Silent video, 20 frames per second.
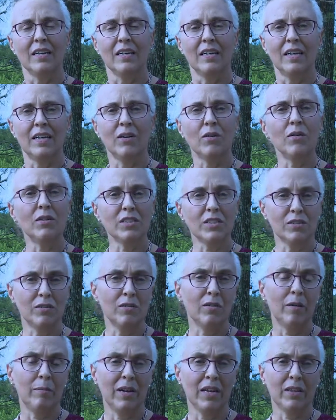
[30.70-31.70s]
and also
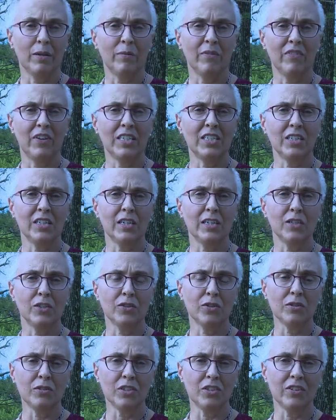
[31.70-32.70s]
about the prevention and
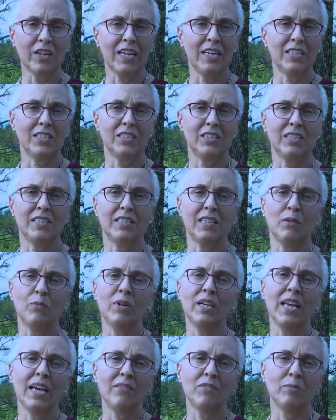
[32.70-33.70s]
control strategies that we
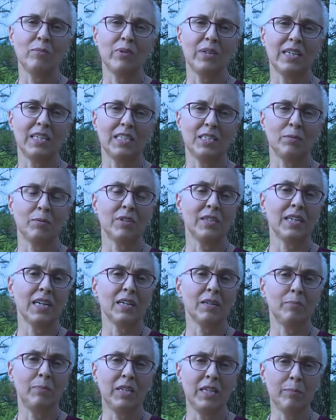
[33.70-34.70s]
have in place to
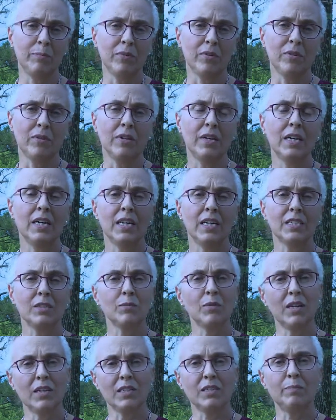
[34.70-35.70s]
protect people as
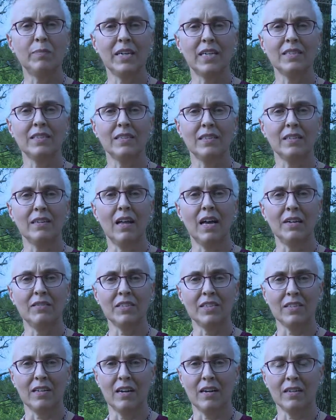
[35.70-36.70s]
well as pets and
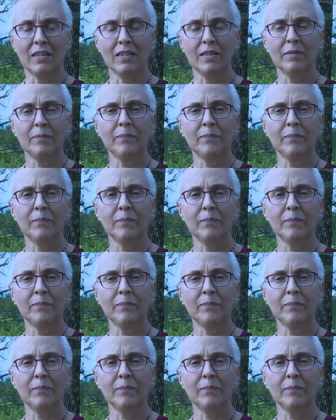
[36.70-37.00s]
livestock.